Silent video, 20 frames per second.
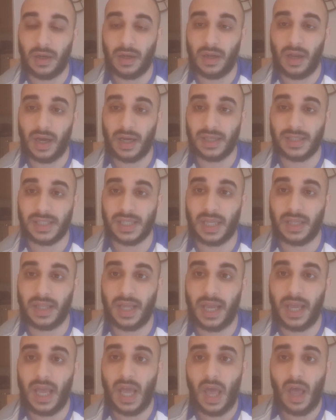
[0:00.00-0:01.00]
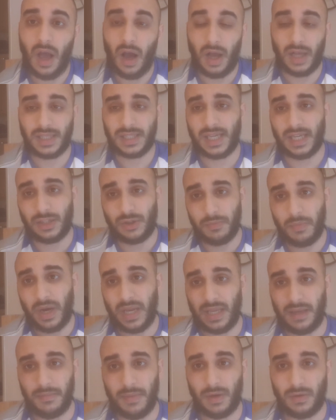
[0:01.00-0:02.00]
like a Sunday, I schedule my
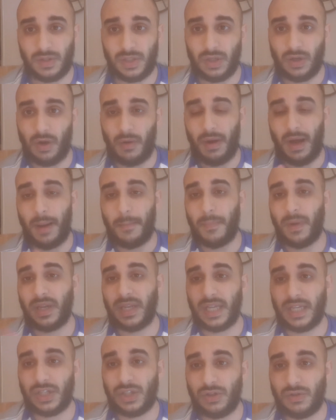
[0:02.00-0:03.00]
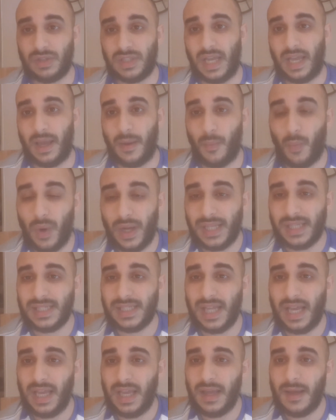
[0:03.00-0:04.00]
emails to go out Monday, Tuesday and
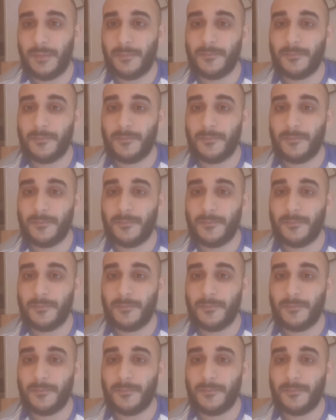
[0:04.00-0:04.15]
Wednesday,